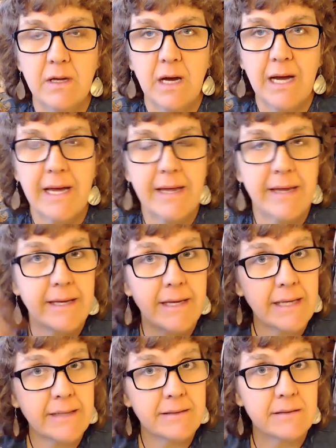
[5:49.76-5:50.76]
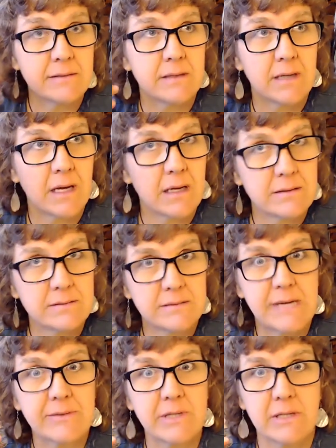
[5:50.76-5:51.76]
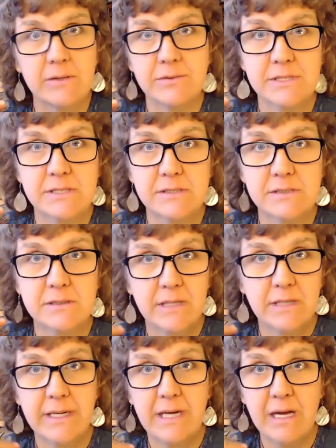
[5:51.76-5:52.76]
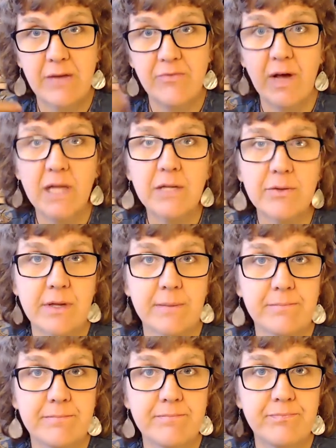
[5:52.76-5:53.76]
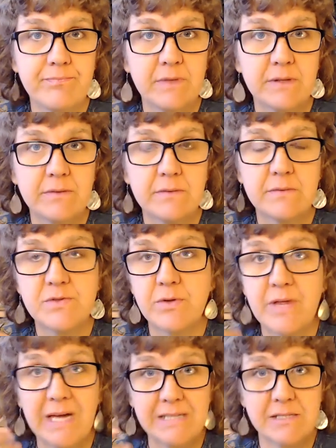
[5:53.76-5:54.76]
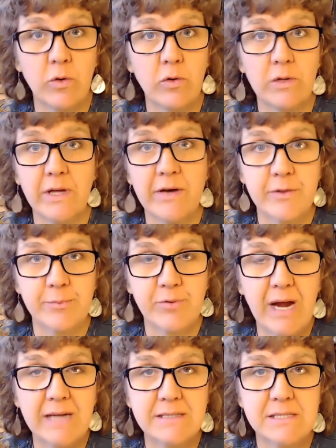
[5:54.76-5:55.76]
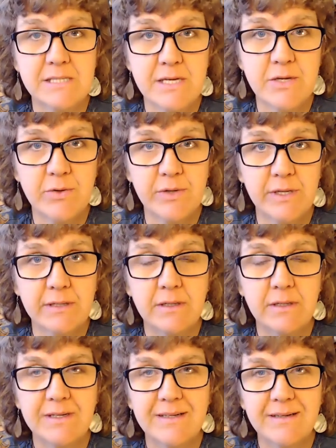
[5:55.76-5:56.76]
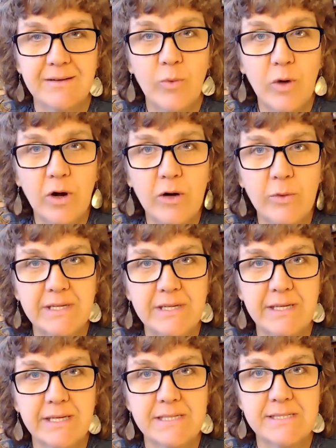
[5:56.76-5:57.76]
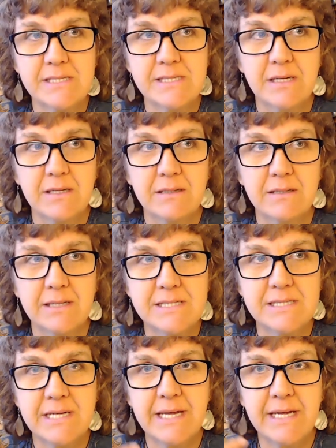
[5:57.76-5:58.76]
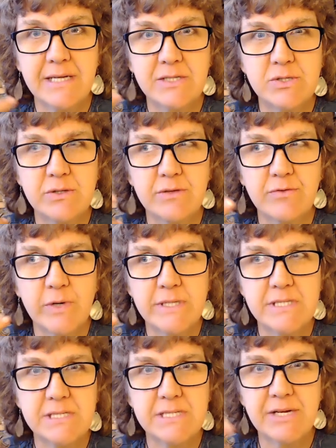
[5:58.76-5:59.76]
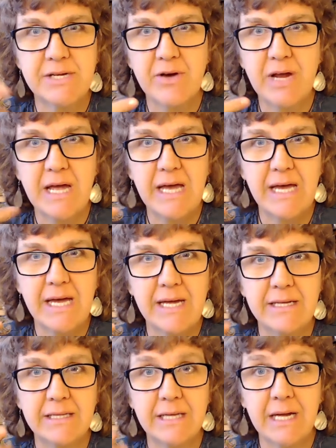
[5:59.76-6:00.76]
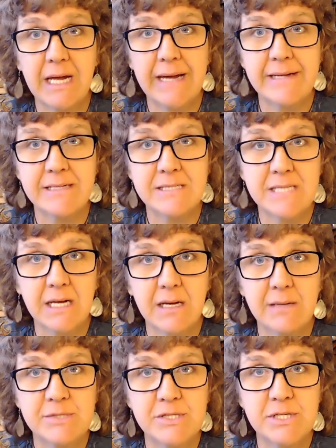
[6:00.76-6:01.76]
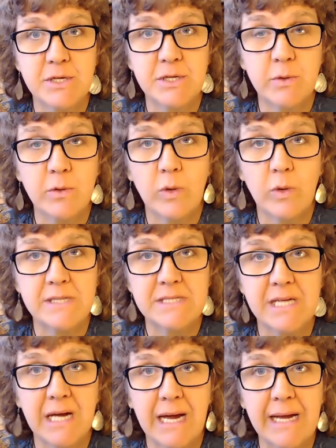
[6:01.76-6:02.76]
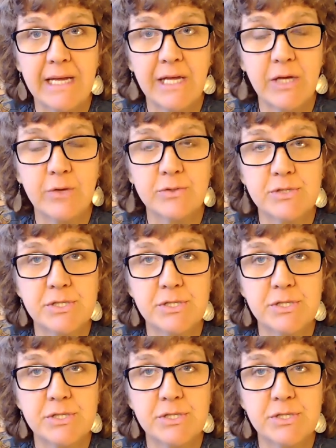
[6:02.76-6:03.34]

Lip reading: I get downloads and I follow them. So that's a whole other practice that you can work with, is listening to the voices in your head and the guidance that comes to you, and what is it guiding you to